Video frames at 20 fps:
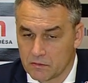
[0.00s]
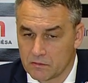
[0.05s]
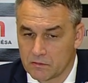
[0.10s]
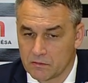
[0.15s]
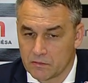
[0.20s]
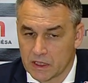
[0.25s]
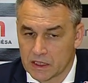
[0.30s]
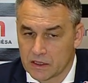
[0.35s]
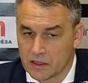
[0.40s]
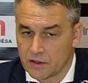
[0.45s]

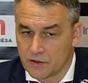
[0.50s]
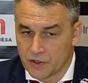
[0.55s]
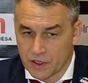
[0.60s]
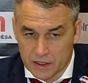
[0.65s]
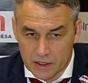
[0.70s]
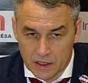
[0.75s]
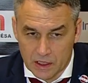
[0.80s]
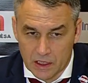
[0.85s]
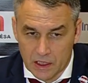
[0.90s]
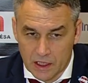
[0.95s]
But in
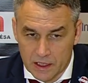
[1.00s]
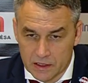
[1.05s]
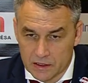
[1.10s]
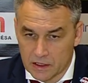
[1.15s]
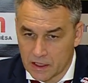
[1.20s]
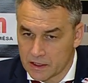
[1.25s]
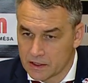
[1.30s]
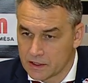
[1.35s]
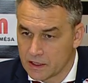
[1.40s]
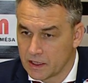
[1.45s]
general,
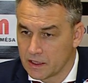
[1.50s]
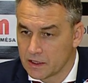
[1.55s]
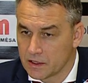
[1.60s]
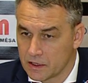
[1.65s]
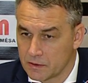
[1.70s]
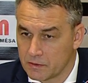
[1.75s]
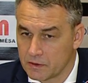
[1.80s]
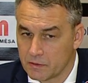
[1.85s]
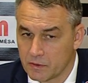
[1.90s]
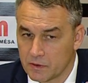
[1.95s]
I say
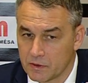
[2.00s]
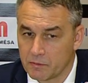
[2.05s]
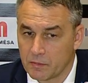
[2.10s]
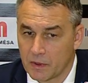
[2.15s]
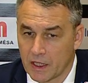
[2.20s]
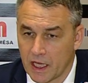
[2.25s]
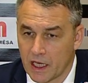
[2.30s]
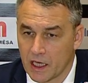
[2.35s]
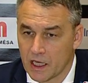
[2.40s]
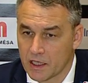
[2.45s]

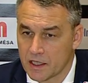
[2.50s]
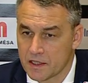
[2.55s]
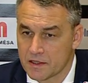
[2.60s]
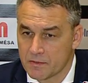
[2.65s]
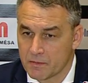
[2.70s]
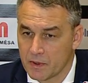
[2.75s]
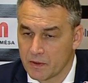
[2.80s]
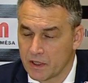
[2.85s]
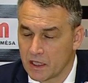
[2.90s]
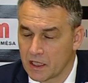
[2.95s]
playing
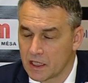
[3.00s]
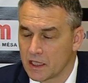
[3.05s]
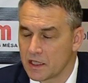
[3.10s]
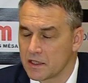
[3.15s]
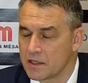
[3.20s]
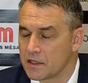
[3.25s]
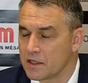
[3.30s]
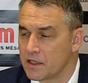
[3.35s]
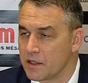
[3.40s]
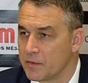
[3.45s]
against Pavelka
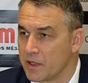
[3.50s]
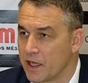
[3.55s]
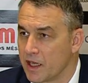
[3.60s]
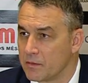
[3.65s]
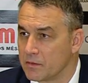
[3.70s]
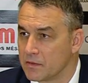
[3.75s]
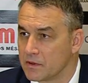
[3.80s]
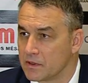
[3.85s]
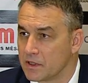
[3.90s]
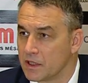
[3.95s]
is a team
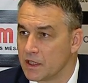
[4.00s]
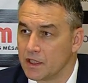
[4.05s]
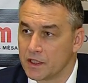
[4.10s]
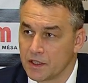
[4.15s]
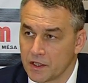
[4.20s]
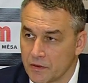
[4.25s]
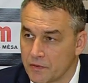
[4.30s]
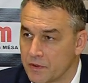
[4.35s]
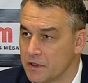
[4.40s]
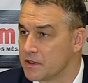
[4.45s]
game
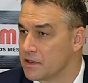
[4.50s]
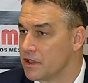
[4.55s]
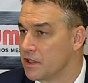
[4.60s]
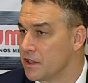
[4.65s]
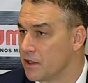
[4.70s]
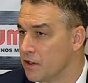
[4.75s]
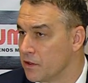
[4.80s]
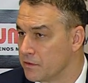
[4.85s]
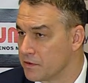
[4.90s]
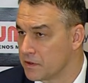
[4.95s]
in defense
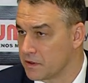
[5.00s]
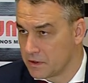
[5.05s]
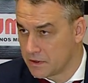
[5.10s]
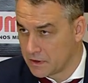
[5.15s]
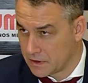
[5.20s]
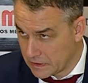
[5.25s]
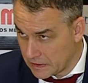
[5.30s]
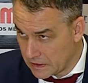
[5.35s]
and in offense.